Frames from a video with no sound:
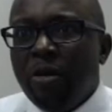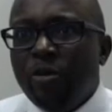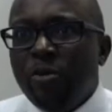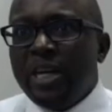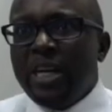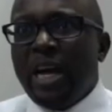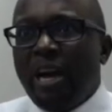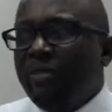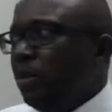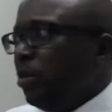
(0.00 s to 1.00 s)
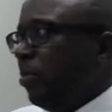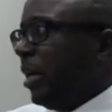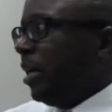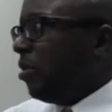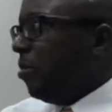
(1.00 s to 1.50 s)
creating an avenue to
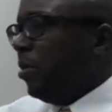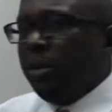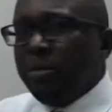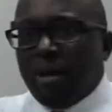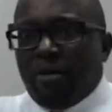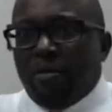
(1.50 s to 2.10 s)
make extra money by